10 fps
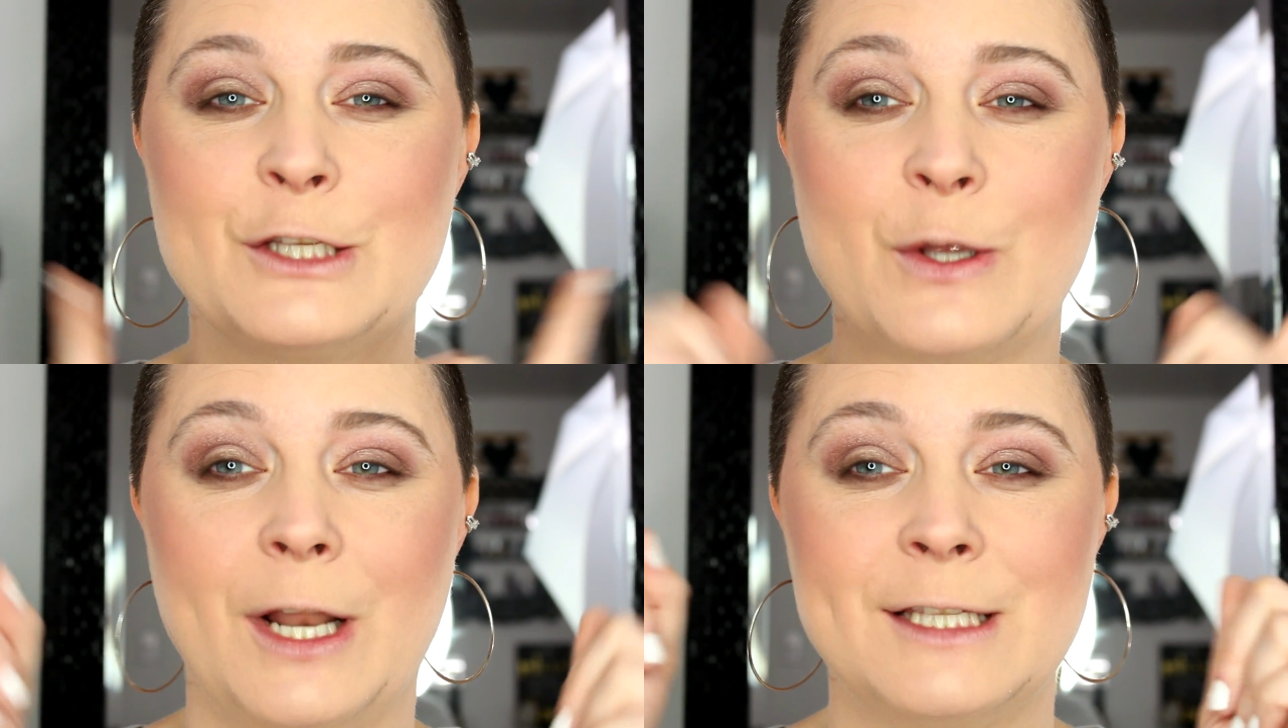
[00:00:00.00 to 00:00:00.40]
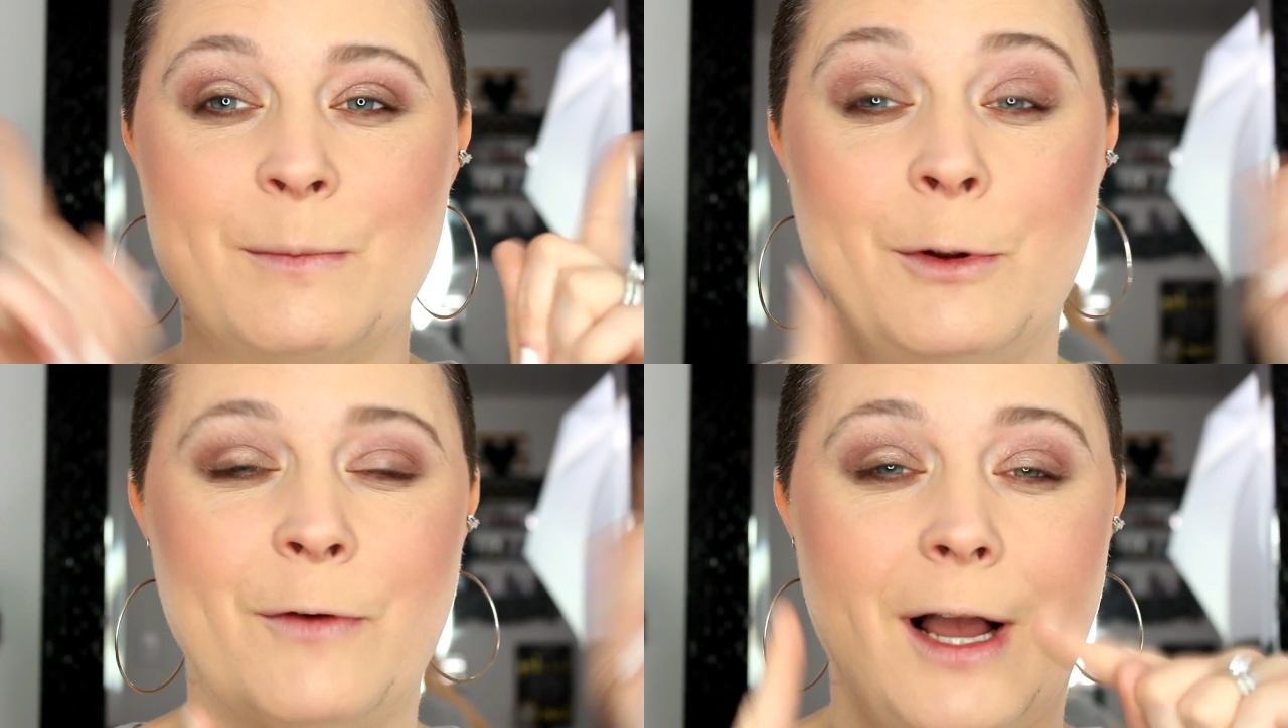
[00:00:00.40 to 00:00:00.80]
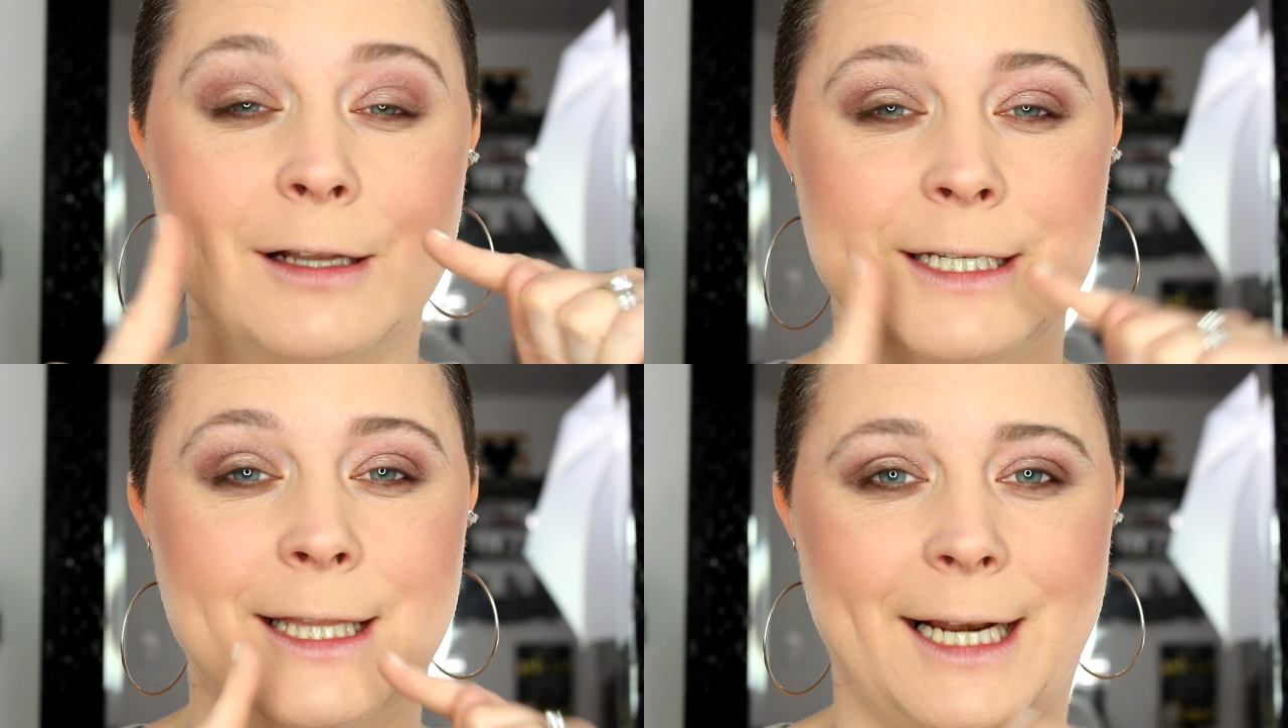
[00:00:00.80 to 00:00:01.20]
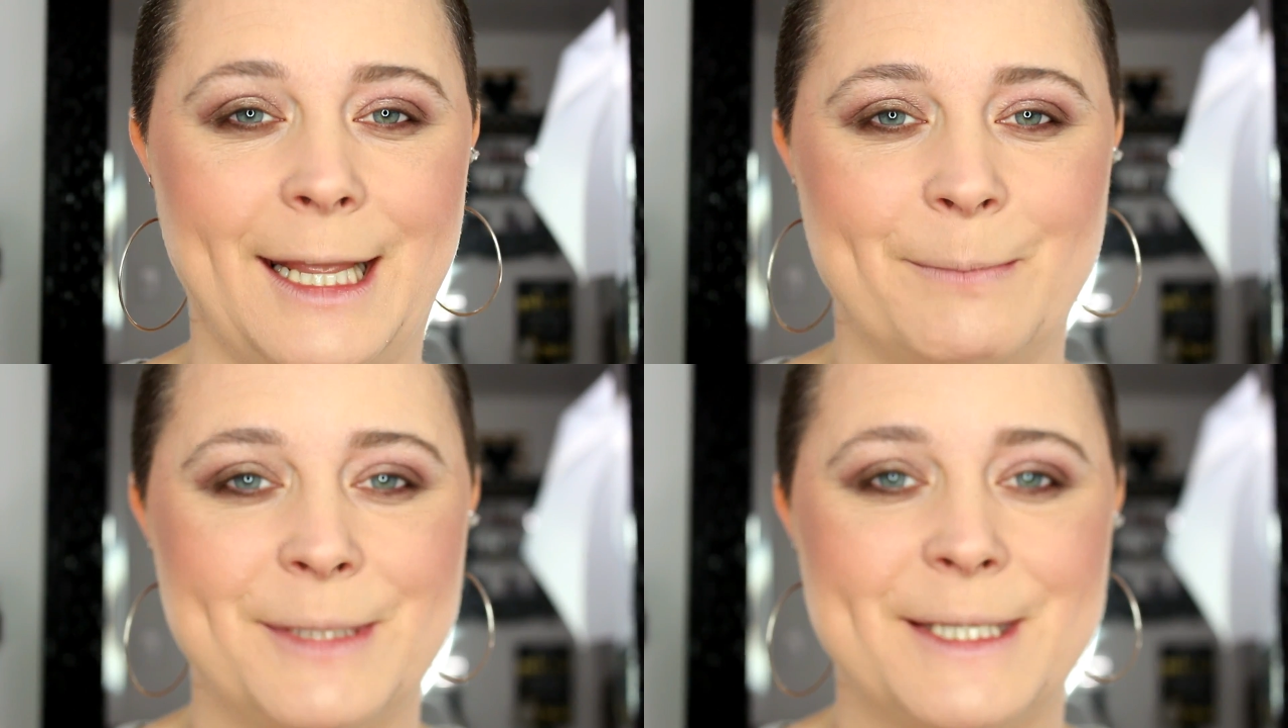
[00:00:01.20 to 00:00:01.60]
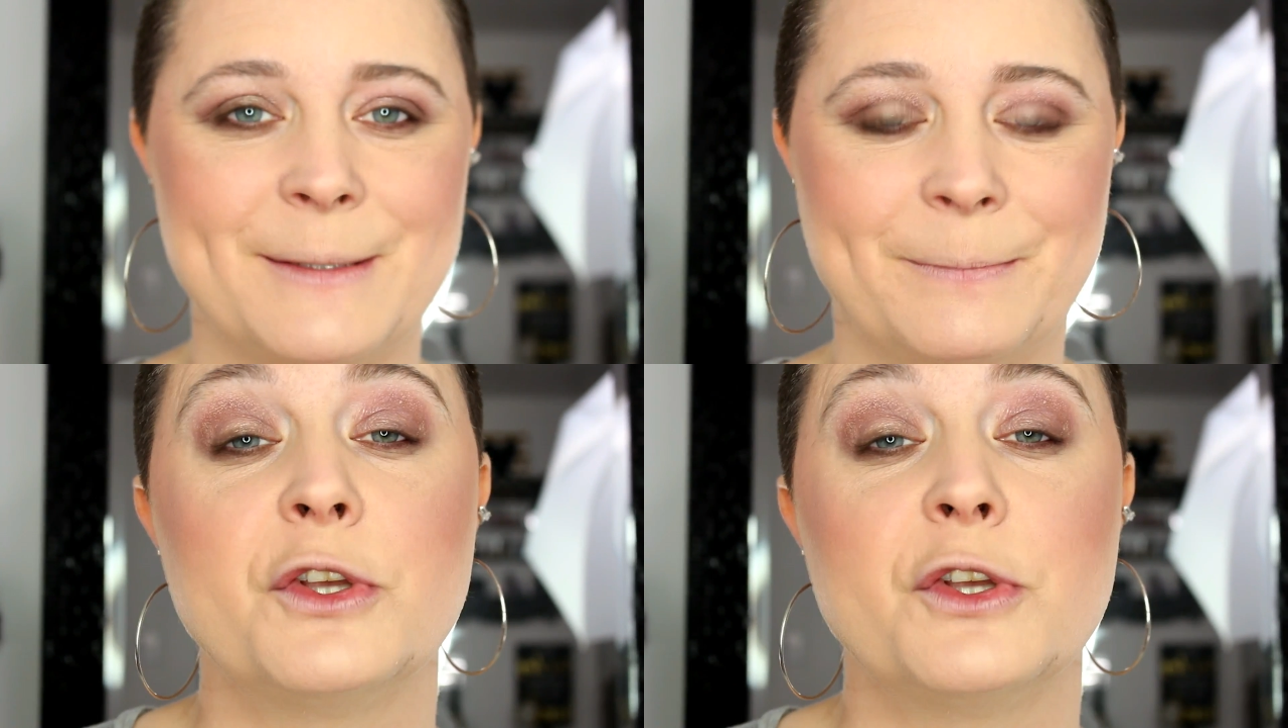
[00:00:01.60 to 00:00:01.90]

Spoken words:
So let's move on to the lips.